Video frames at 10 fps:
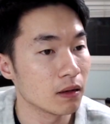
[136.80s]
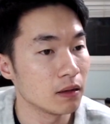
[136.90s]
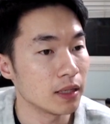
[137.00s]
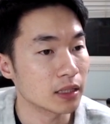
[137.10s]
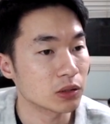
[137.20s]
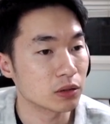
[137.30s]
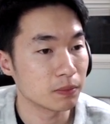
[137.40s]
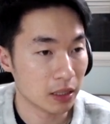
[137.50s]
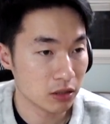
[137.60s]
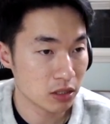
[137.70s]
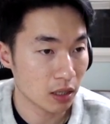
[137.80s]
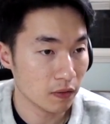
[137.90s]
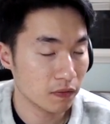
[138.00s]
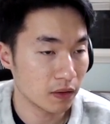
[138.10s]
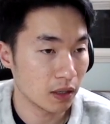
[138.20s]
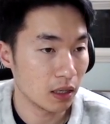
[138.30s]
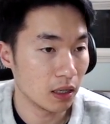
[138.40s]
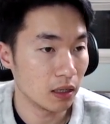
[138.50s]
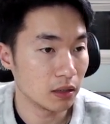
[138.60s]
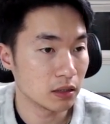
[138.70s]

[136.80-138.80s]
Next was Microsoft.